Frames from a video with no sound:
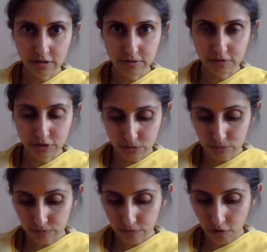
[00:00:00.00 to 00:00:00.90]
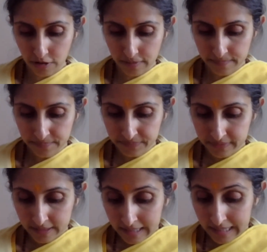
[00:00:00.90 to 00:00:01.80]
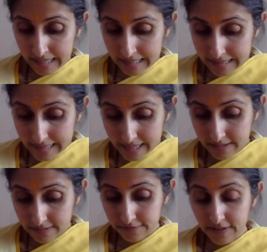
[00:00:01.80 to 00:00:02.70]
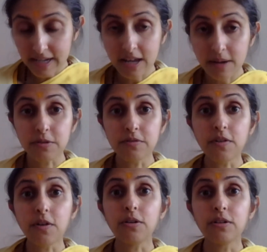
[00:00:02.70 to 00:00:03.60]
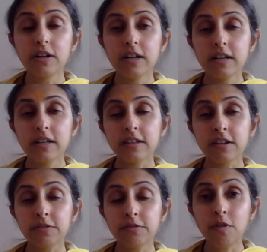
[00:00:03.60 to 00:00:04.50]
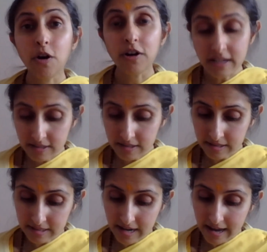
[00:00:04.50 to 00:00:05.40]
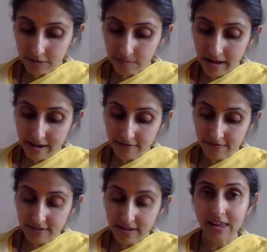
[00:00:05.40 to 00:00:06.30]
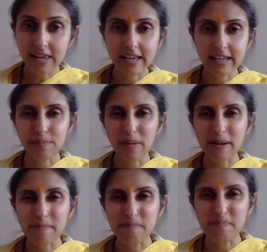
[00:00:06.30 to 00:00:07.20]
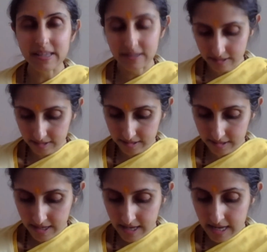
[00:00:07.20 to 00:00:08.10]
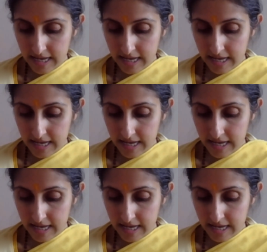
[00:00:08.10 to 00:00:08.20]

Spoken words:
all the virtues fall. Then vanabhuvo, the forest is attacked by vyalehi, by beasts.